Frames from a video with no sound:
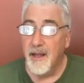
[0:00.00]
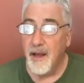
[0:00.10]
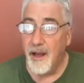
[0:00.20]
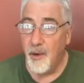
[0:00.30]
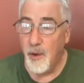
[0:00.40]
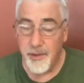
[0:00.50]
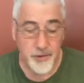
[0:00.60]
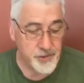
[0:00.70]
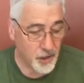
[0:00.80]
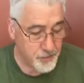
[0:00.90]
uh, whether
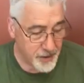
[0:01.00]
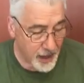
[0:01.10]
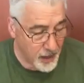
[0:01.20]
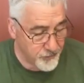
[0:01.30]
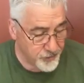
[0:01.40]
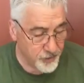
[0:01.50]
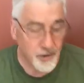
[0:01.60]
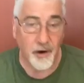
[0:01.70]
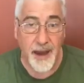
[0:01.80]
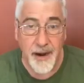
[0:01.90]
it's our
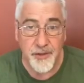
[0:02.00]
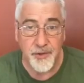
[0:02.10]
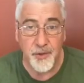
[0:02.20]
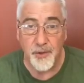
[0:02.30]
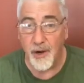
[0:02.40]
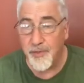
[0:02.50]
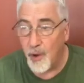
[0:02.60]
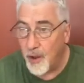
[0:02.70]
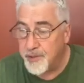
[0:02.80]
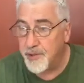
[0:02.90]
behavior, our attitude, our
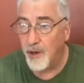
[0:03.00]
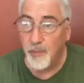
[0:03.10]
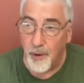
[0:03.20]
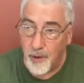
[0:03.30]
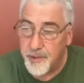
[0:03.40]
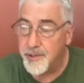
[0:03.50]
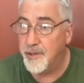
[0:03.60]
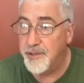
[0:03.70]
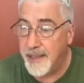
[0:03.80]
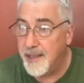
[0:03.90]
thoughts, our words,
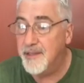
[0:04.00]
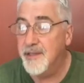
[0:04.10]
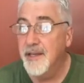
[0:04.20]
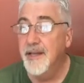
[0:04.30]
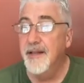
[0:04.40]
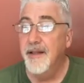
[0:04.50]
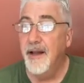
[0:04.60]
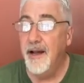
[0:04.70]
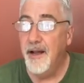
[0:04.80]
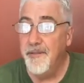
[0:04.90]
our deeds.
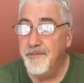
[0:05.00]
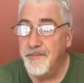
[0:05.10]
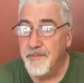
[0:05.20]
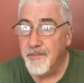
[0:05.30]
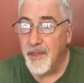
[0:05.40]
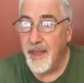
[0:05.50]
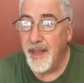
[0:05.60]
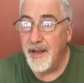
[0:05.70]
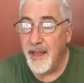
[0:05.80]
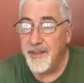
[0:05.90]
Um,
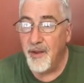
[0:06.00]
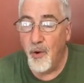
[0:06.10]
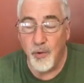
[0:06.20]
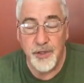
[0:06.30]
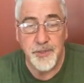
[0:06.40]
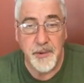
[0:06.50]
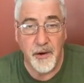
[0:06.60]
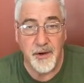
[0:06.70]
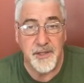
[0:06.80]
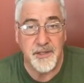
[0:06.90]
and, and the Holy
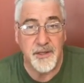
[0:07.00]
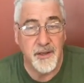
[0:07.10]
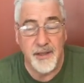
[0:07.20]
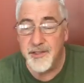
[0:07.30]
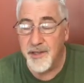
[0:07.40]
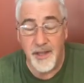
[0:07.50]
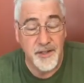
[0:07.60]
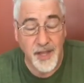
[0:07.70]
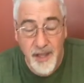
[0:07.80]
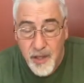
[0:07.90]
Spirit is, is
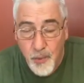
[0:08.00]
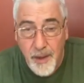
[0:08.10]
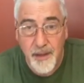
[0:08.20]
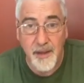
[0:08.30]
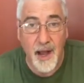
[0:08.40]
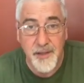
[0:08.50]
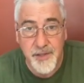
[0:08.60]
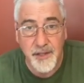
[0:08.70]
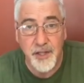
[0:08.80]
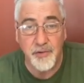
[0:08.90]
continuing,
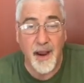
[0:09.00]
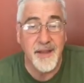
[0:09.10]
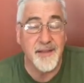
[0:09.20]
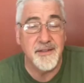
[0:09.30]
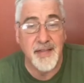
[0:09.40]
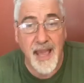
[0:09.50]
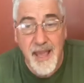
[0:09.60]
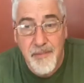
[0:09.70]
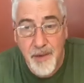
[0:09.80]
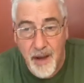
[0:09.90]
constantly trying to
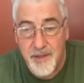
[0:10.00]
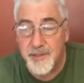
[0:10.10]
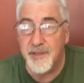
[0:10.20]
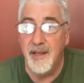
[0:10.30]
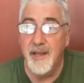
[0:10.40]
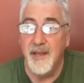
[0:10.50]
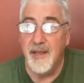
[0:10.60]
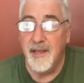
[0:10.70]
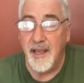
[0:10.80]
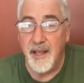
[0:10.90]
tame us
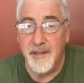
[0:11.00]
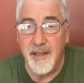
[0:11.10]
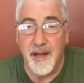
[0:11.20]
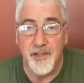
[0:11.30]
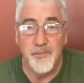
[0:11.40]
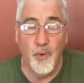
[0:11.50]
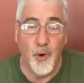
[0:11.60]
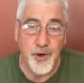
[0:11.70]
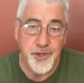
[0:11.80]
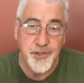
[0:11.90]
and get us
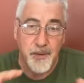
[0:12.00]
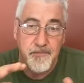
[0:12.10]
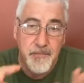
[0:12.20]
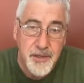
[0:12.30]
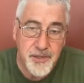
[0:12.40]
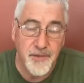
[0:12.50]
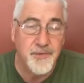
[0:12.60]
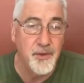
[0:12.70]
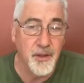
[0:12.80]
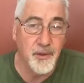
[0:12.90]
more submissive
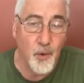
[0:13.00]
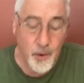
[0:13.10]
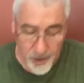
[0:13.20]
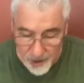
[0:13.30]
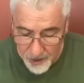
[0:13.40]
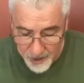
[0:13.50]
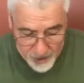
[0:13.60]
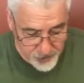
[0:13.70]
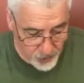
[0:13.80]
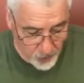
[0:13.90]
to the Lord.
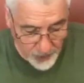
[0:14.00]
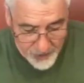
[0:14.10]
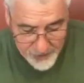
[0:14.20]
So I